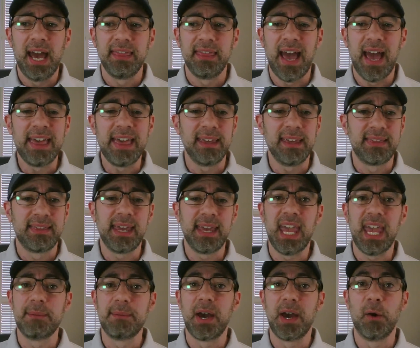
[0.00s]
I think they
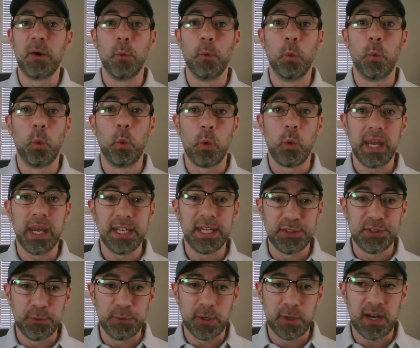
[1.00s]
came out way
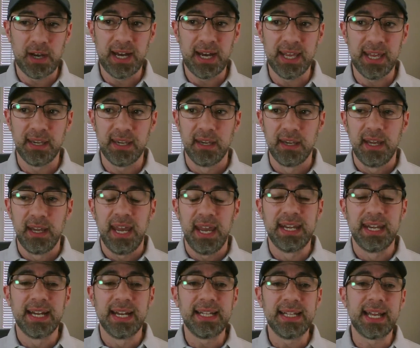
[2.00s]
too hot.
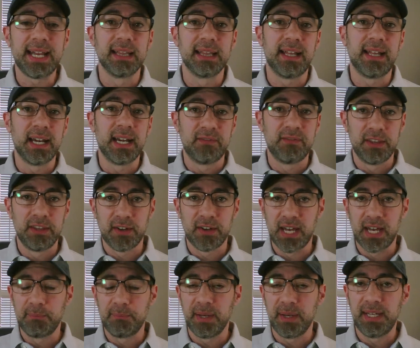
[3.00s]
And unlike a lot of other
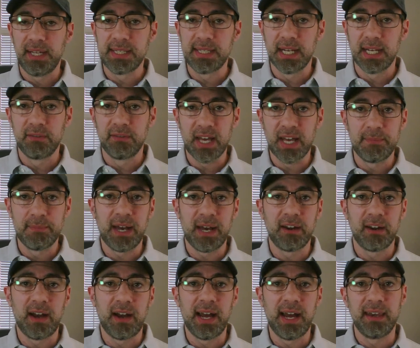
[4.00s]
companies that have come out
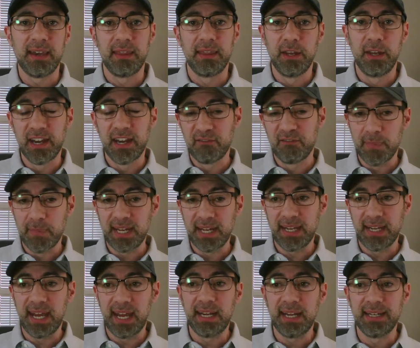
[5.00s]
hot and have
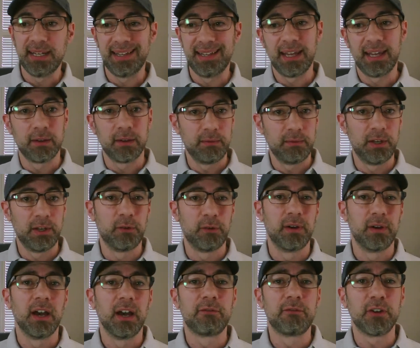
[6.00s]
maintained it, like a
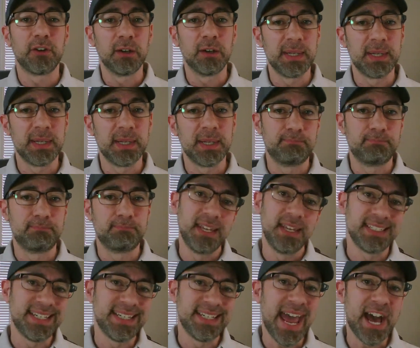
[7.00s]
firm
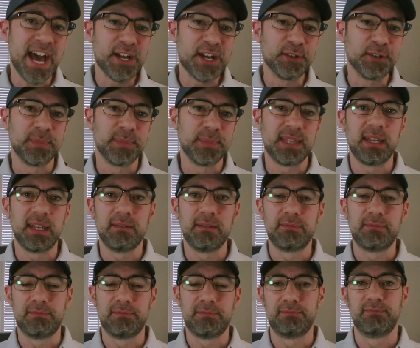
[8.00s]
is down, but
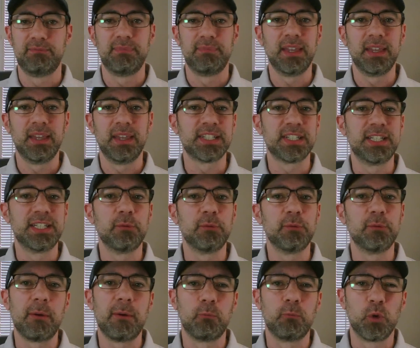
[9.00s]
they're still
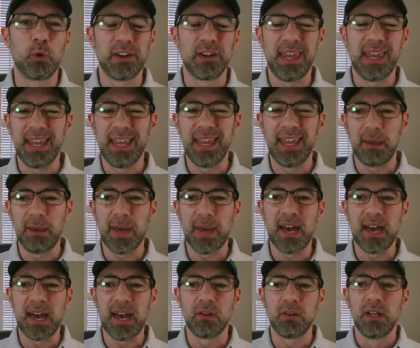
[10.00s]
about where they came
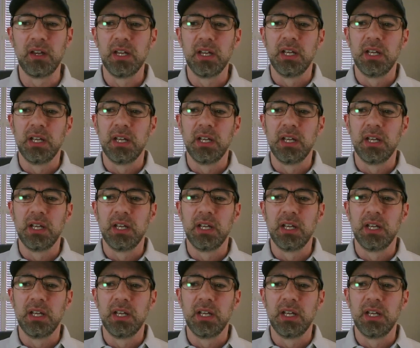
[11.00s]
out.